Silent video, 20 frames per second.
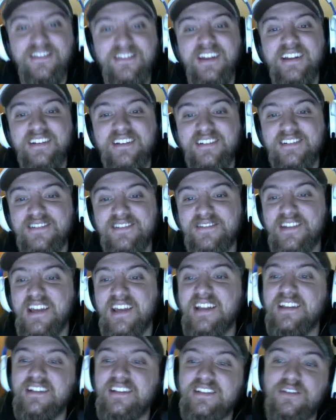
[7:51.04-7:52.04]
fenders. We
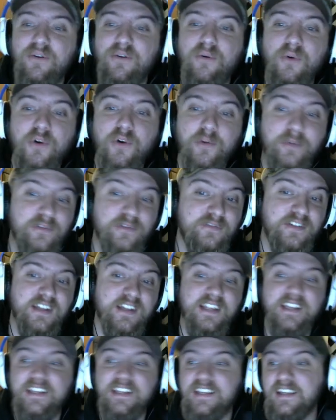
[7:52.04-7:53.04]
got this horrible
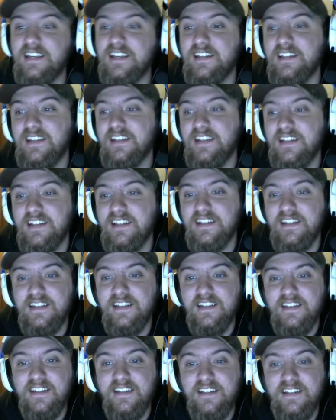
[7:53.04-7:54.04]
fitting kit.
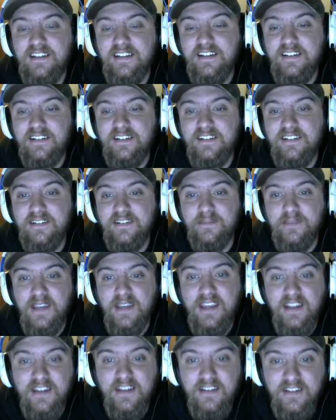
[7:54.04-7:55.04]
Oh
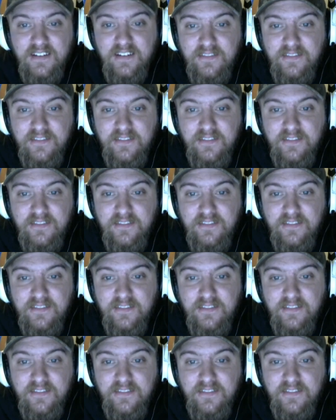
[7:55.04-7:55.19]
man.